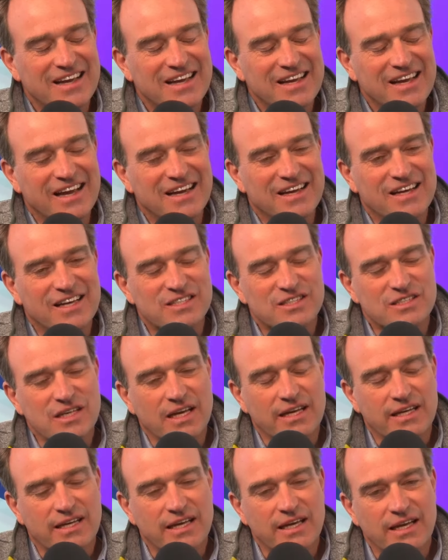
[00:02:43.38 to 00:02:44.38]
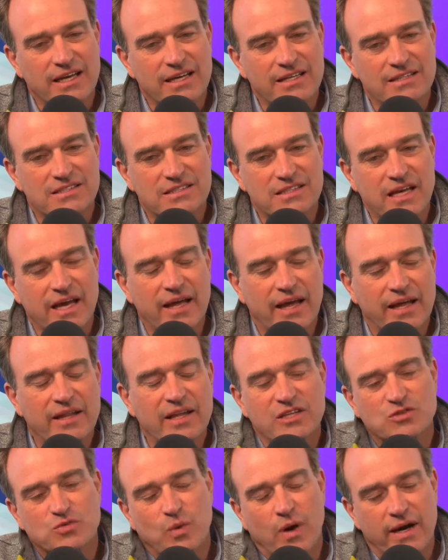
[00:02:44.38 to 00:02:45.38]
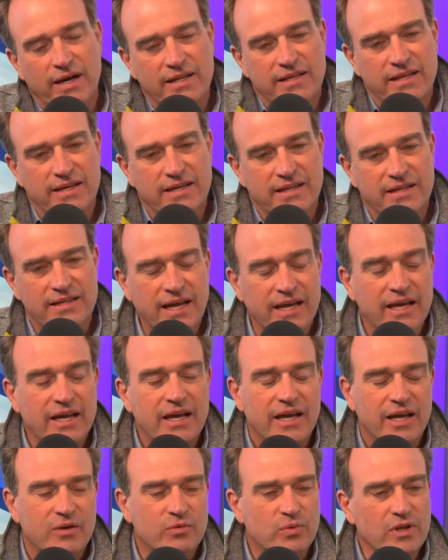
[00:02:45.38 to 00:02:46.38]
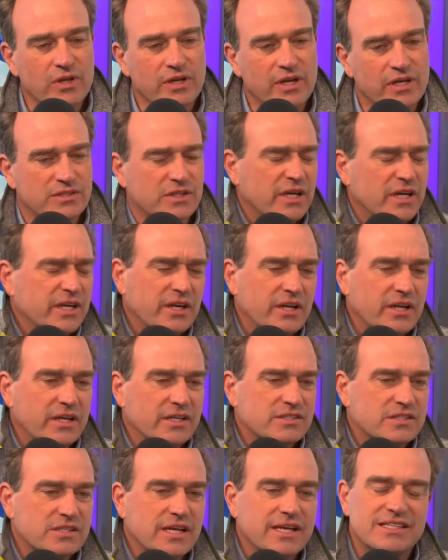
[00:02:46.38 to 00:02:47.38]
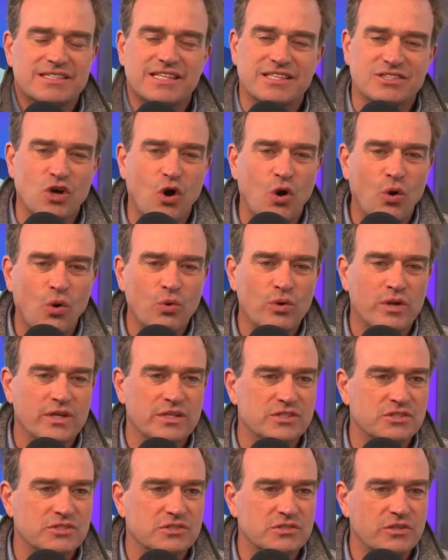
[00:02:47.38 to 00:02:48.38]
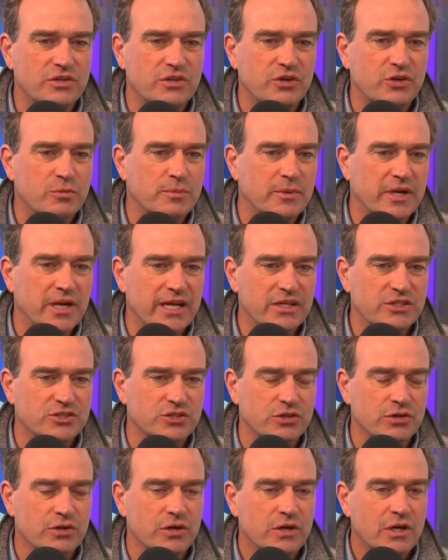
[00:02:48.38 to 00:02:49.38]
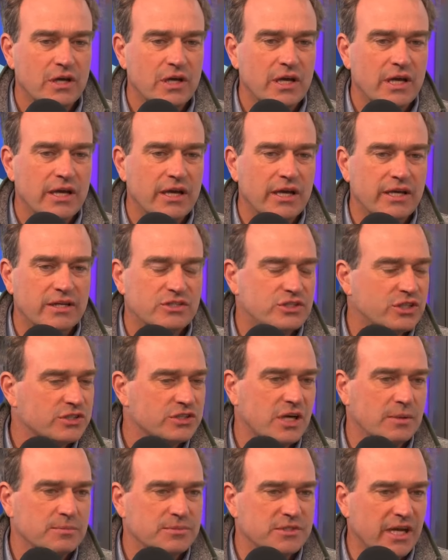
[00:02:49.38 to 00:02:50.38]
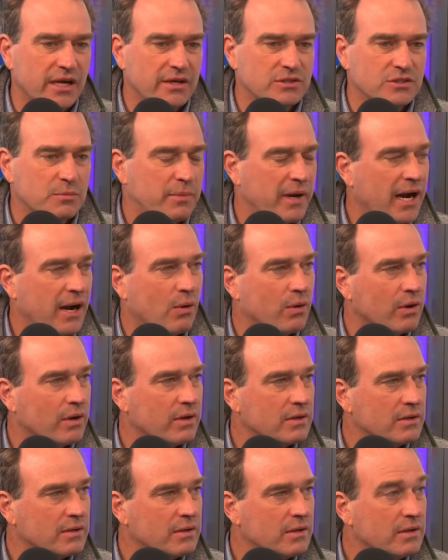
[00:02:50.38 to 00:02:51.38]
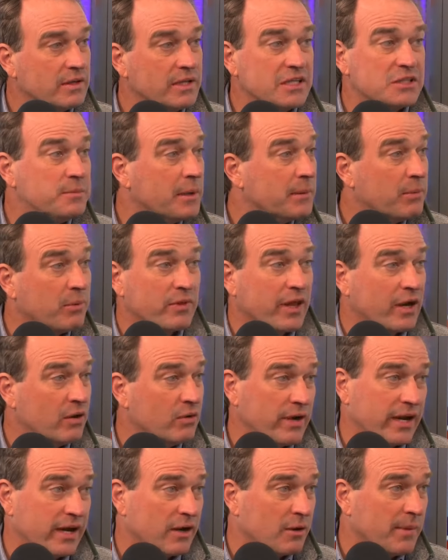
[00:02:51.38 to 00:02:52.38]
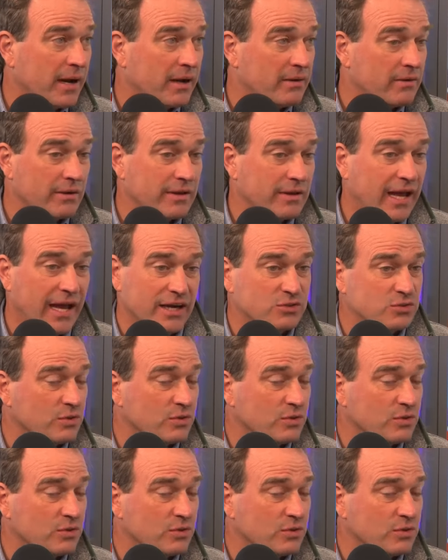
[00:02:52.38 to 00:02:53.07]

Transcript: Yeah, it's like it's and that's why at the end of the day, it really does. It, it's it's as old as human nature. It just comes down to power. Mm. These people they don't care about the actual